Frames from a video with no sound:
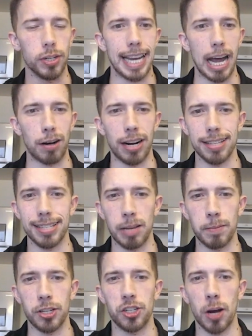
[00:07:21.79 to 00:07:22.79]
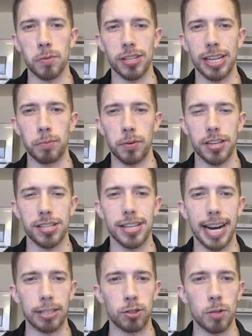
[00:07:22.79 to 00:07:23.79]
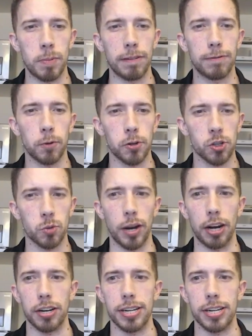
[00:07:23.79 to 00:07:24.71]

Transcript: Now Hans Niemann jumps in with his knight to the b4 square,